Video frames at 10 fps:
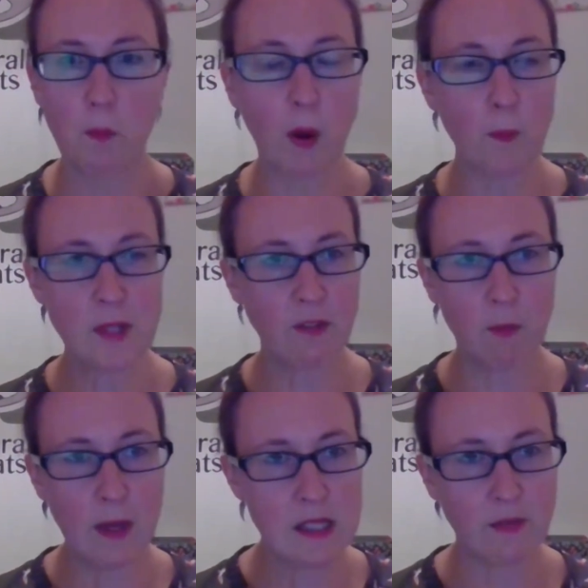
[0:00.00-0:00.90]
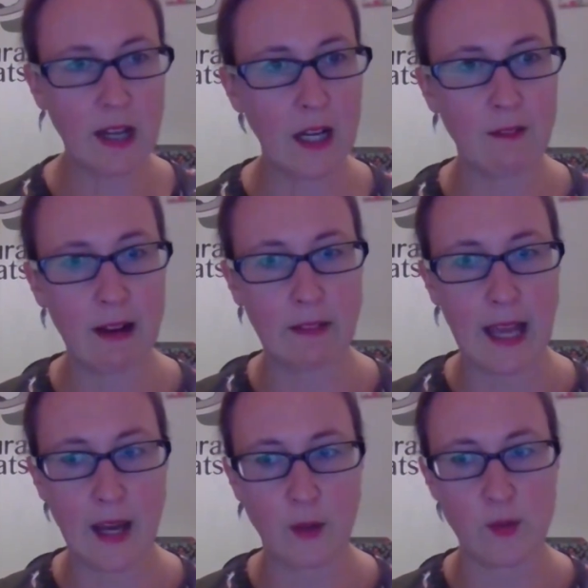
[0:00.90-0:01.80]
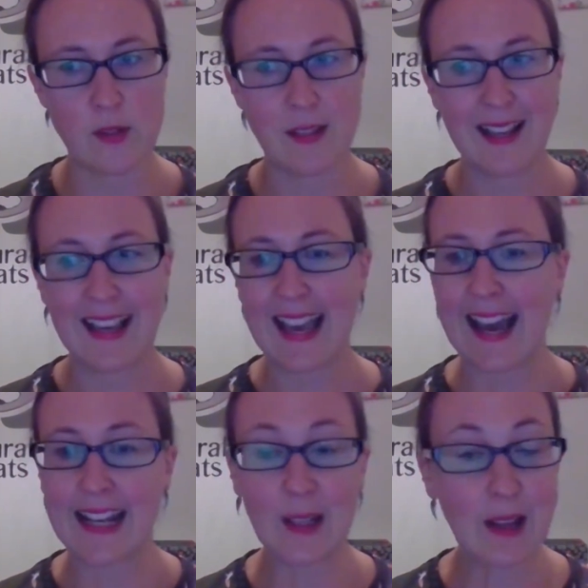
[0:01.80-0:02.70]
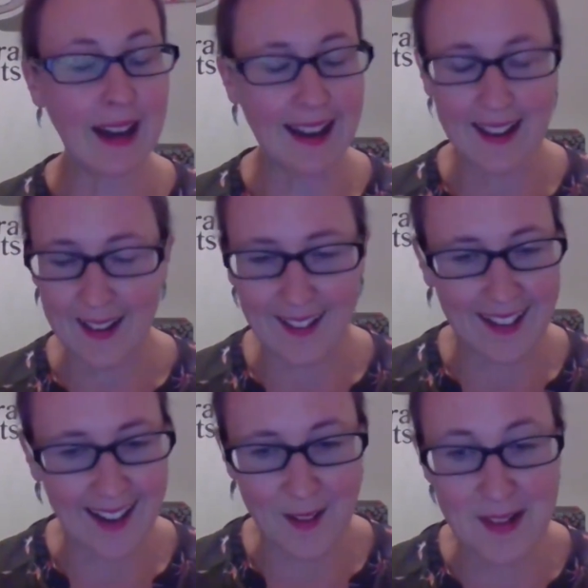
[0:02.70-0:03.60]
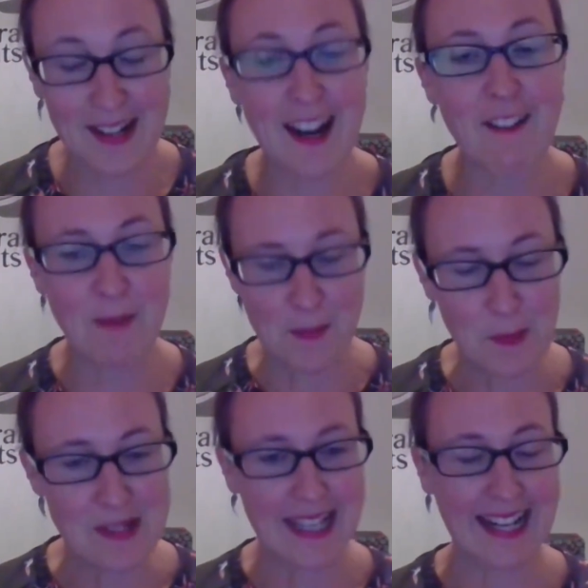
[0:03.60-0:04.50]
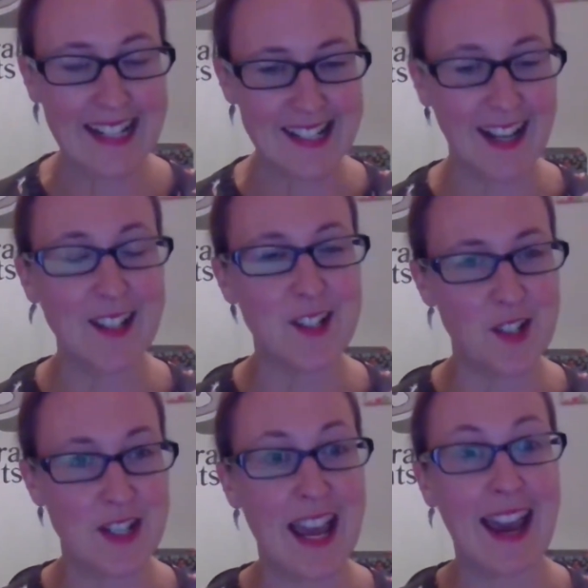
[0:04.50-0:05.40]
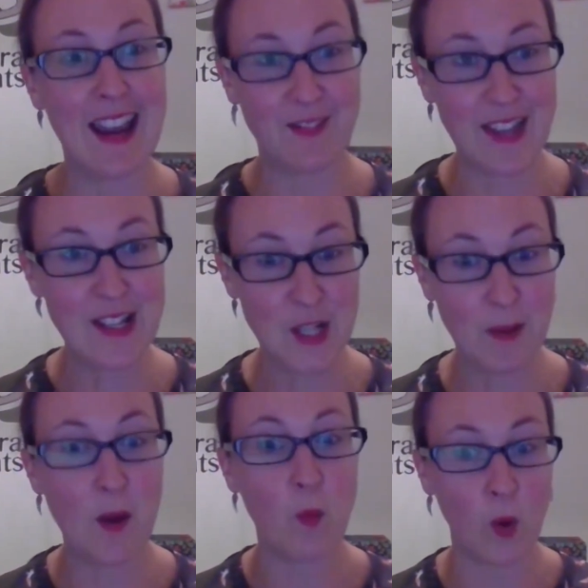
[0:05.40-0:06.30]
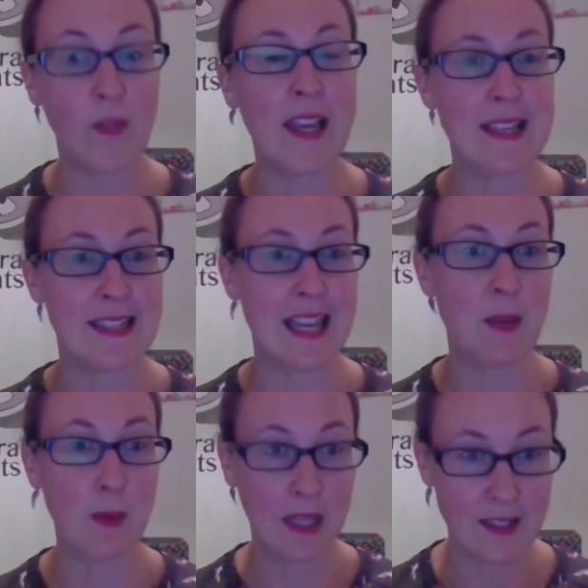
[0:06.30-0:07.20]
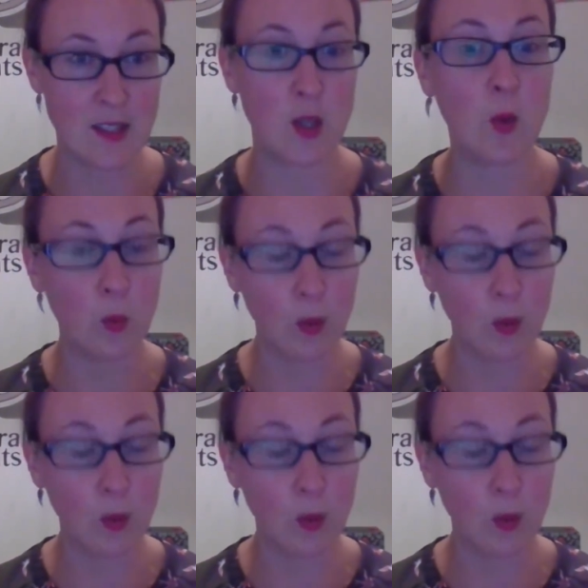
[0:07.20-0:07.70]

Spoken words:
pop different bits of color around the house. And I would love people to get in touch and share, if they do it, what they see, because you